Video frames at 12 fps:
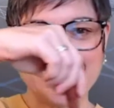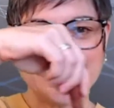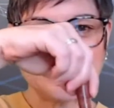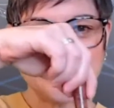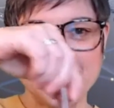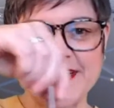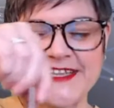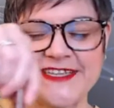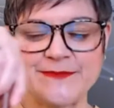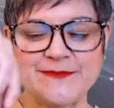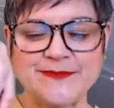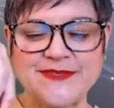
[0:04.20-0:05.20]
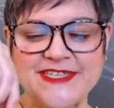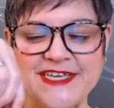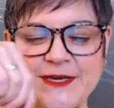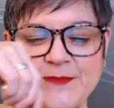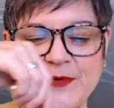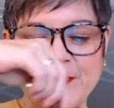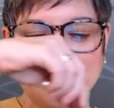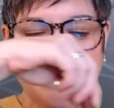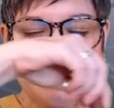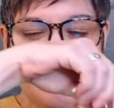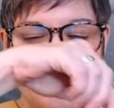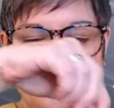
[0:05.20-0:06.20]
Let's play the singing bowl a
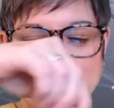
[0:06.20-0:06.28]
minute.